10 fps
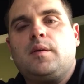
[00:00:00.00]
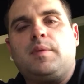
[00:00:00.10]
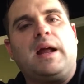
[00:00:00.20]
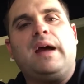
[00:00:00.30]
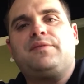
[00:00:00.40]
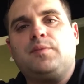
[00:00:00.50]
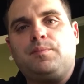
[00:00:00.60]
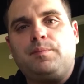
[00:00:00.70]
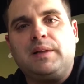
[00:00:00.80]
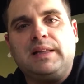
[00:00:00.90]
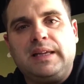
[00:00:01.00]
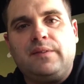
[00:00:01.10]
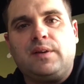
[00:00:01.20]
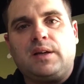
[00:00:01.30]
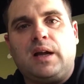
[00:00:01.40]
But I have to
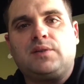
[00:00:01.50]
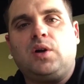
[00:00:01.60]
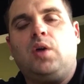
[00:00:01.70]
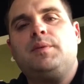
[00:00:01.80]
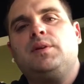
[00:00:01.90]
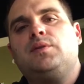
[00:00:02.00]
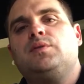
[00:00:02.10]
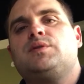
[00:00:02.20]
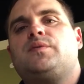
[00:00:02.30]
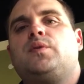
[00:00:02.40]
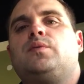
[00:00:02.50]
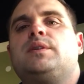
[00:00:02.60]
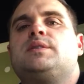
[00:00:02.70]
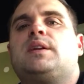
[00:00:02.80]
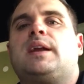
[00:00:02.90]
believe that God called me to do this for a
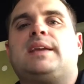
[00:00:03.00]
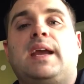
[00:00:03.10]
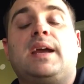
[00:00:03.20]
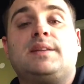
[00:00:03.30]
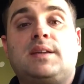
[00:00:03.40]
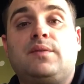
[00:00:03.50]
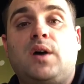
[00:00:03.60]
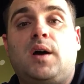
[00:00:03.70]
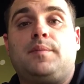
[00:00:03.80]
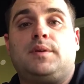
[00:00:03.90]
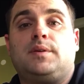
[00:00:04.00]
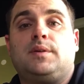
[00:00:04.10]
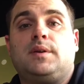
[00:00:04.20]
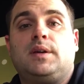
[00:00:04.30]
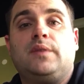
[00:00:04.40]
reason, and I can't give up,
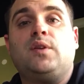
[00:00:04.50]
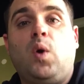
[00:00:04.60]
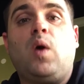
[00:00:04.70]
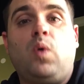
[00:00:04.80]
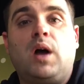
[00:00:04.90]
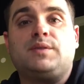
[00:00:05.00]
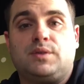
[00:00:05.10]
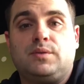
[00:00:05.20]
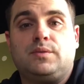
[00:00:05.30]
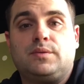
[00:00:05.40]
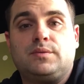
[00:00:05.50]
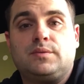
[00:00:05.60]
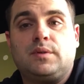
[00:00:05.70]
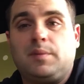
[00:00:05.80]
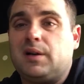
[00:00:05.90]
even though I want to.
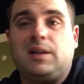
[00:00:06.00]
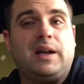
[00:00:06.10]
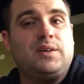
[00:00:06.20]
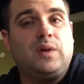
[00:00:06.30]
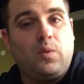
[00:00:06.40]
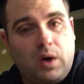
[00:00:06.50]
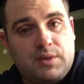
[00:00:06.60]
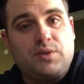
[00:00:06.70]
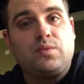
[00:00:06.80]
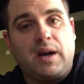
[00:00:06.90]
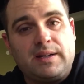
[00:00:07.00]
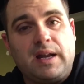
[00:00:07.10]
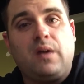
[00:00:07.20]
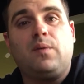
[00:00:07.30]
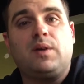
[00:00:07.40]
I'm not going to lie to you. I want to right
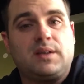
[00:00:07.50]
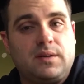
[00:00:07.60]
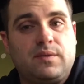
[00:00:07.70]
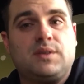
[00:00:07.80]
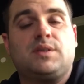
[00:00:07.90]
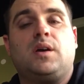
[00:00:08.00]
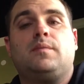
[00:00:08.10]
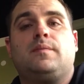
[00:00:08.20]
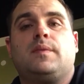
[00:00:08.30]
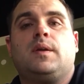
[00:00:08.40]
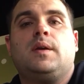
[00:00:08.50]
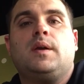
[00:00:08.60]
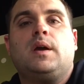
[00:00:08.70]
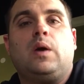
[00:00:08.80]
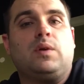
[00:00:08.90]
now. I want to give this up.
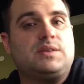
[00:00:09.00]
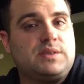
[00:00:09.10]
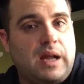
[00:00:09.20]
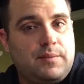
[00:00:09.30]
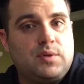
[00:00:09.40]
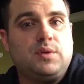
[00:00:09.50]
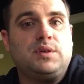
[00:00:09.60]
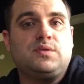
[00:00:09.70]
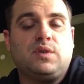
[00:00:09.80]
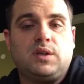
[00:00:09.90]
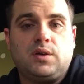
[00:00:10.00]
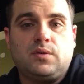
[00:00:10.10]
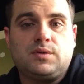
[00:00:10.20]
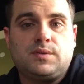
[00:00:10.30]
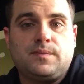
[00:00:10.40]
I want to stop doing these
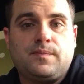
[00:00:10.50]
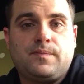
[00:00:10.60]
videos.